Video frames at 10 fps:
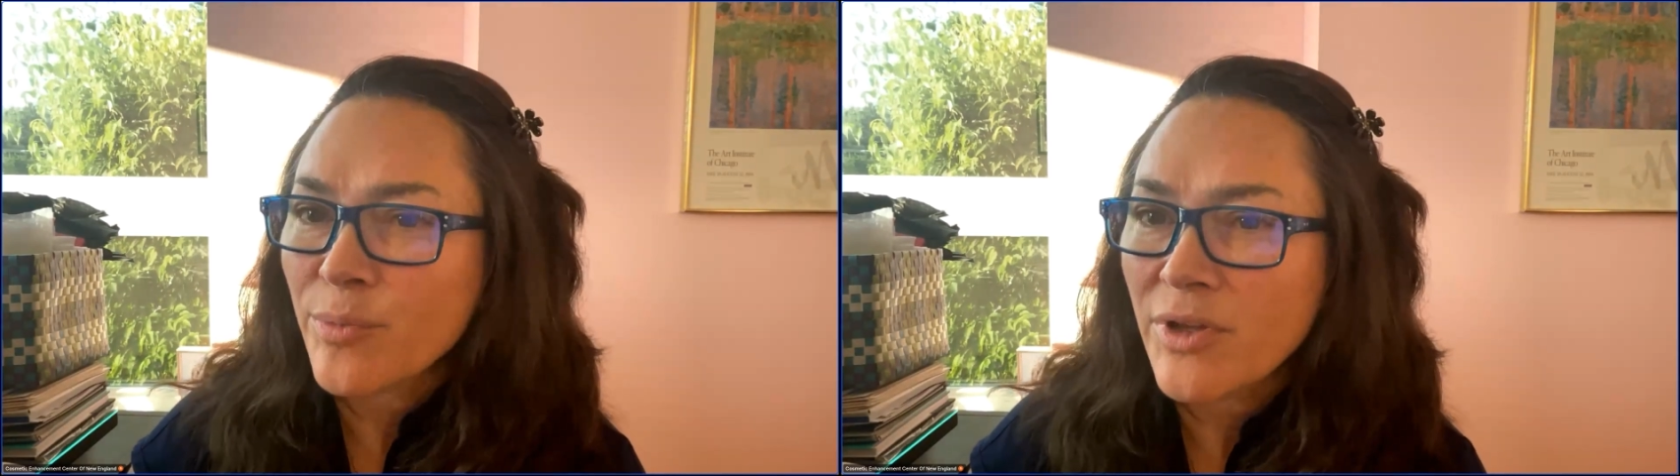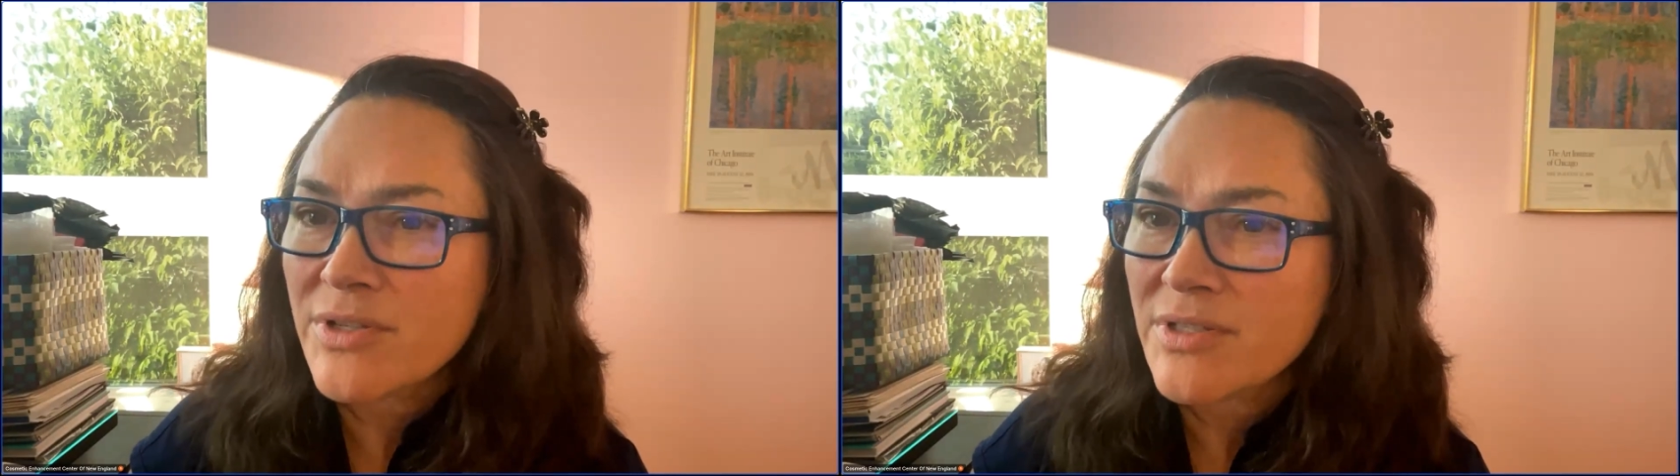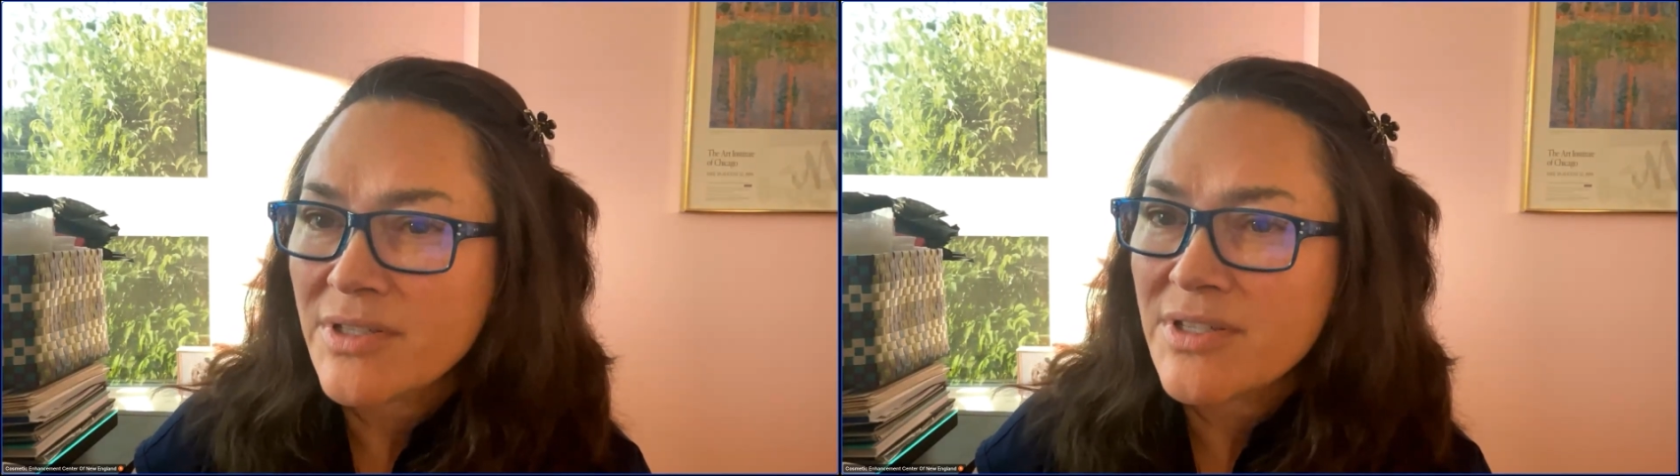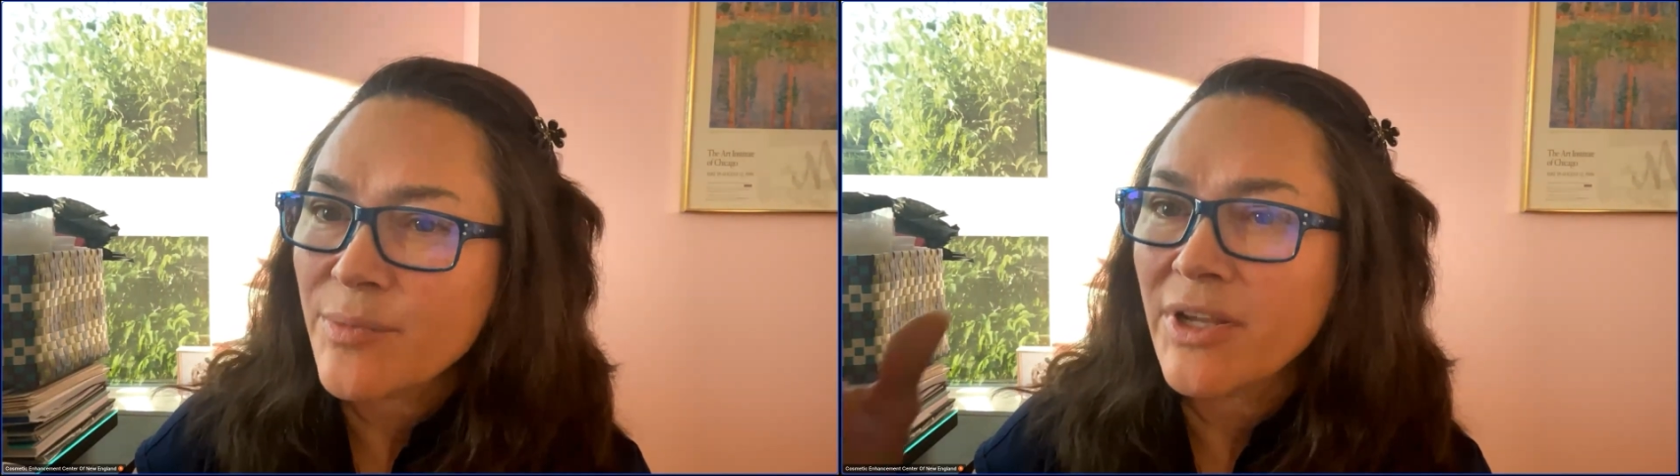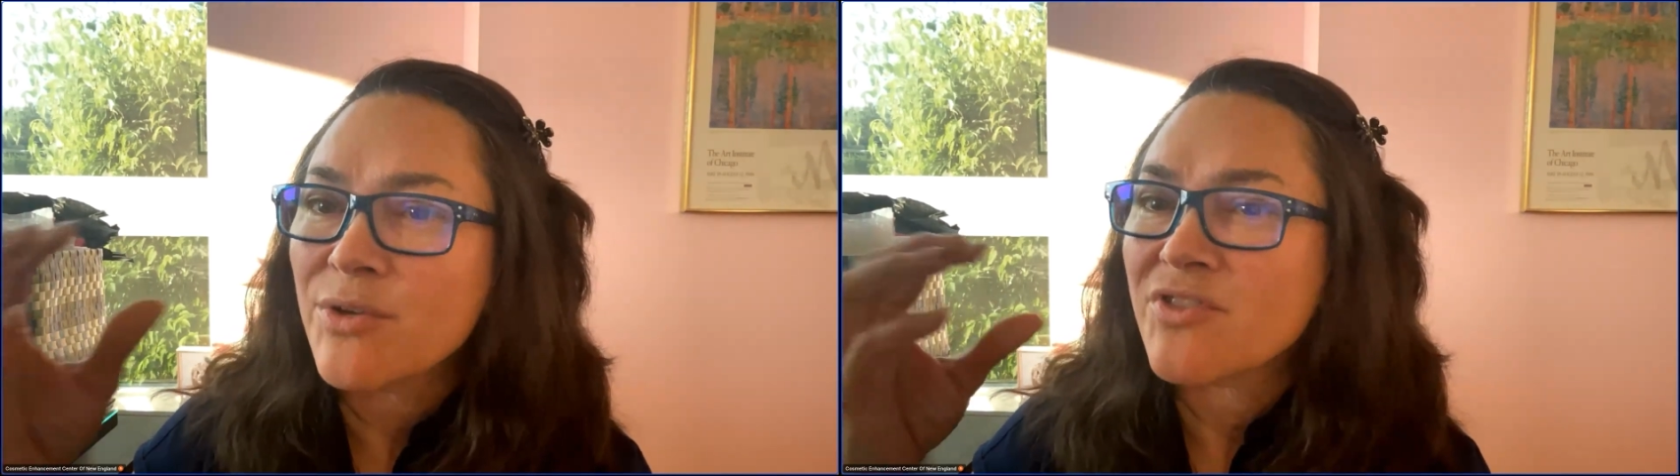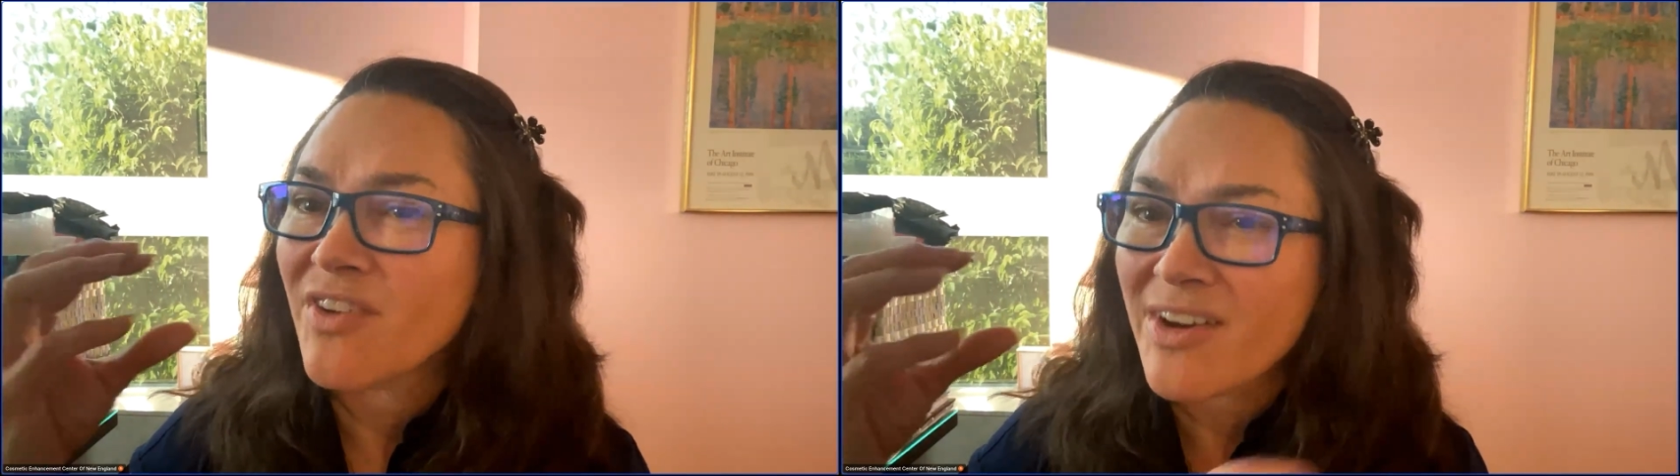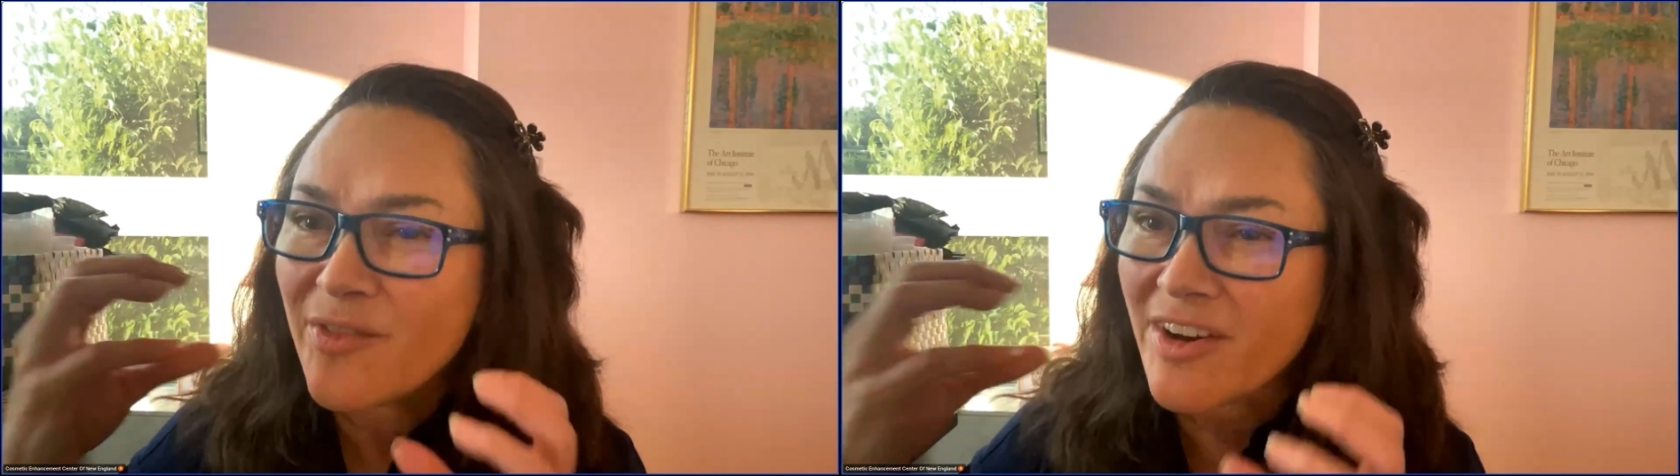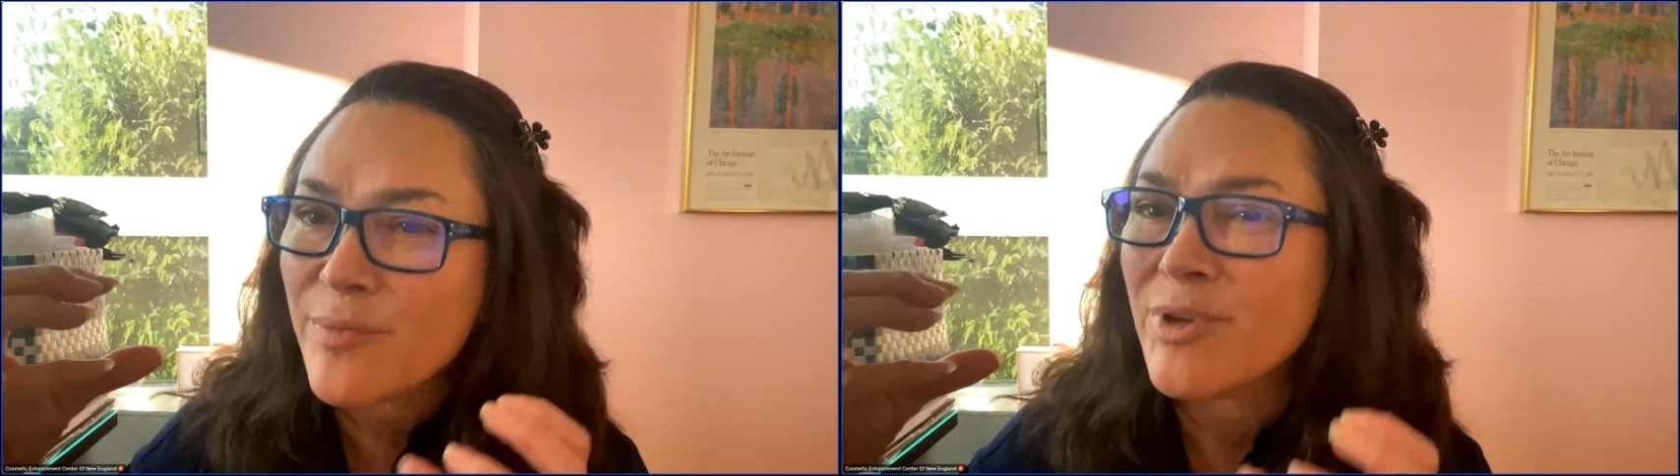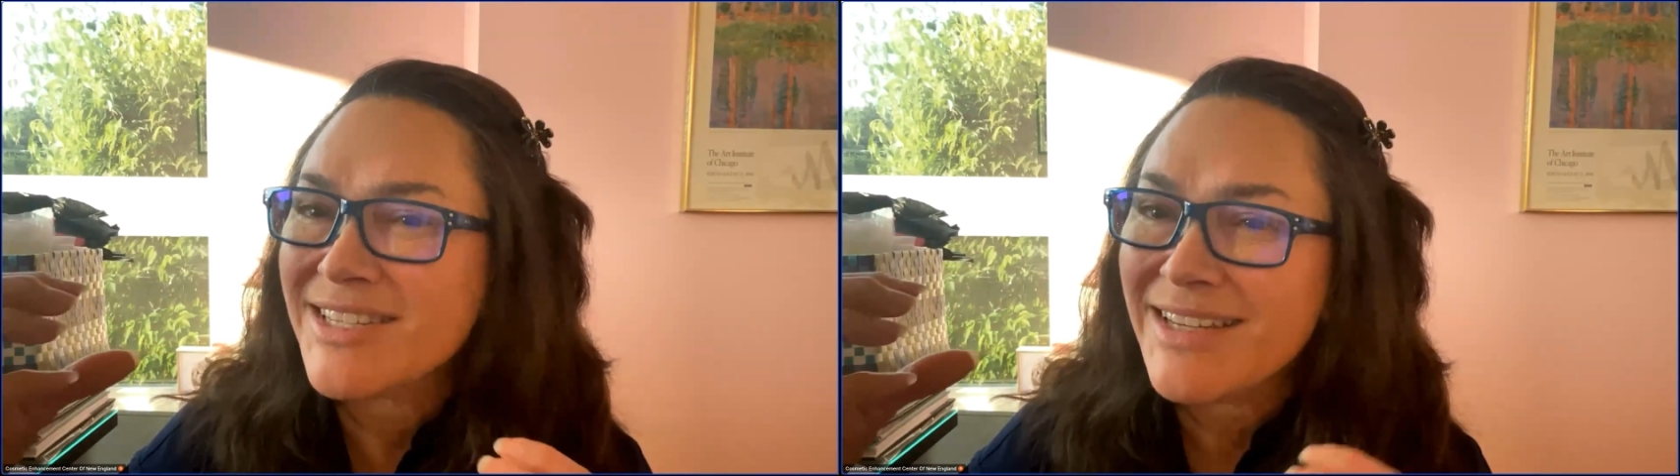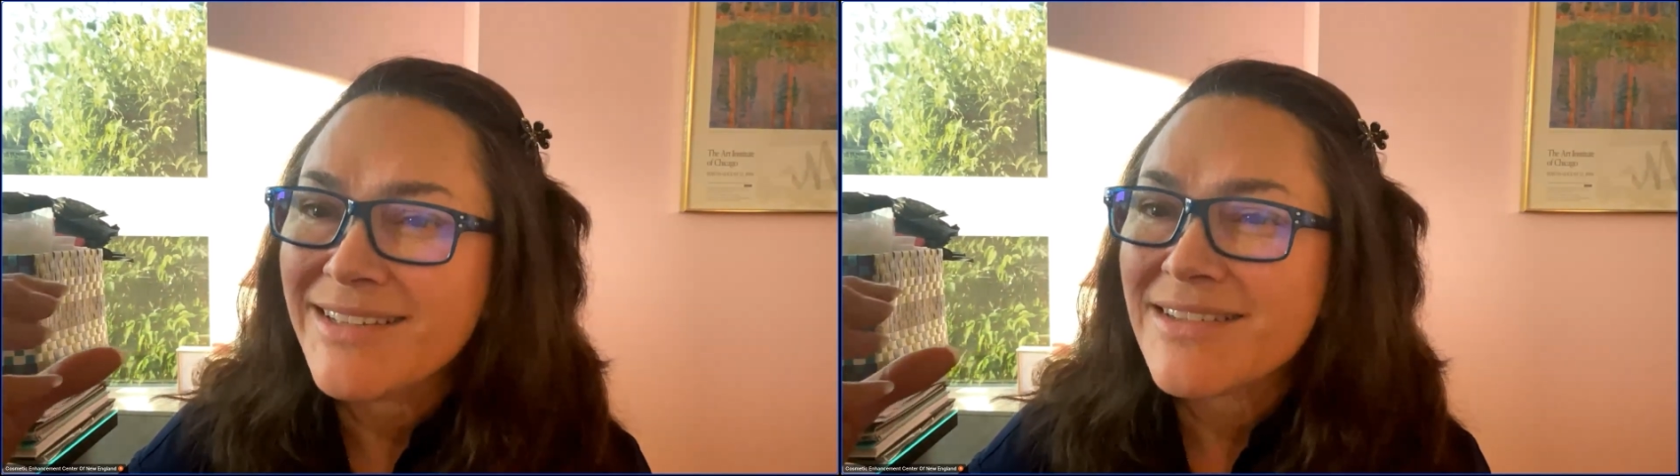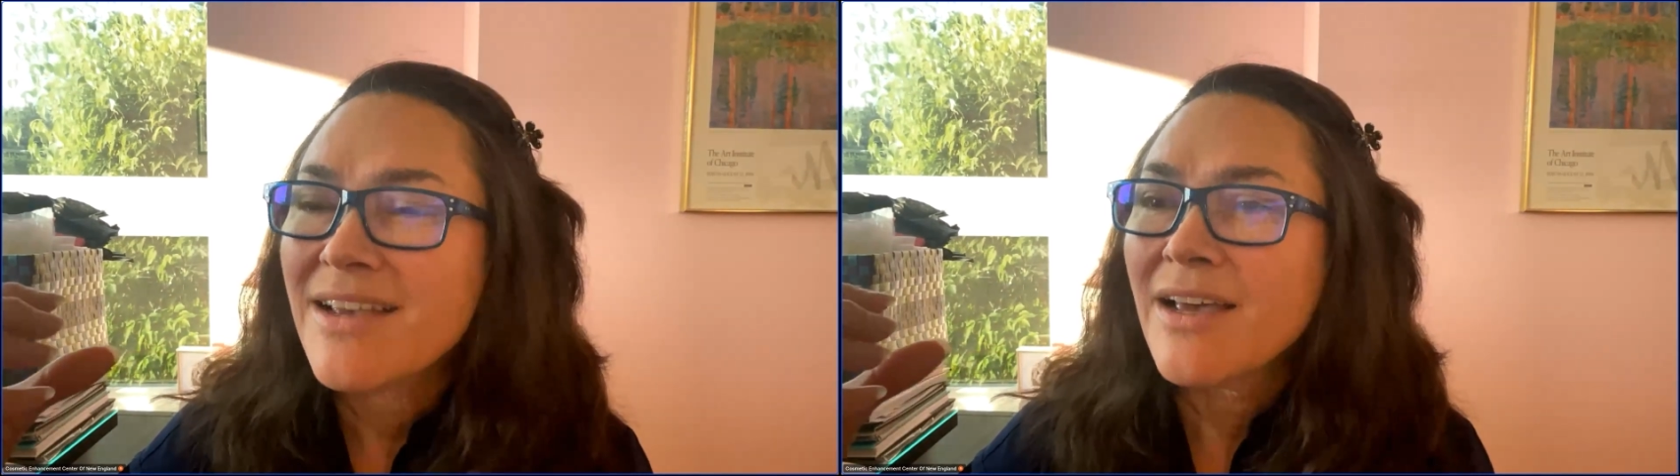pulses on somebody who's very, very petite.